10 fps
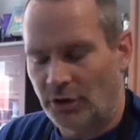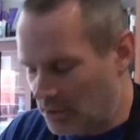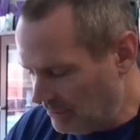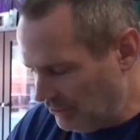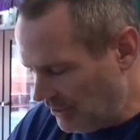
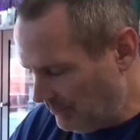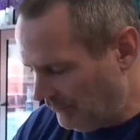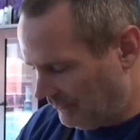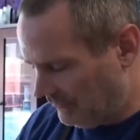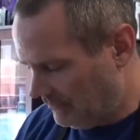chocolate
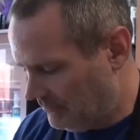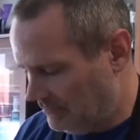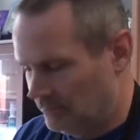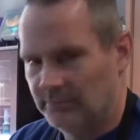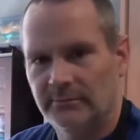chips.
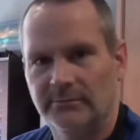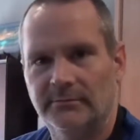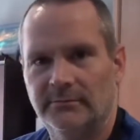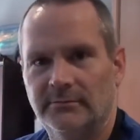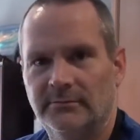
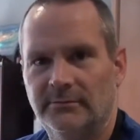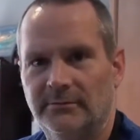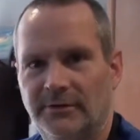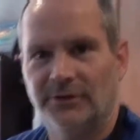You gonna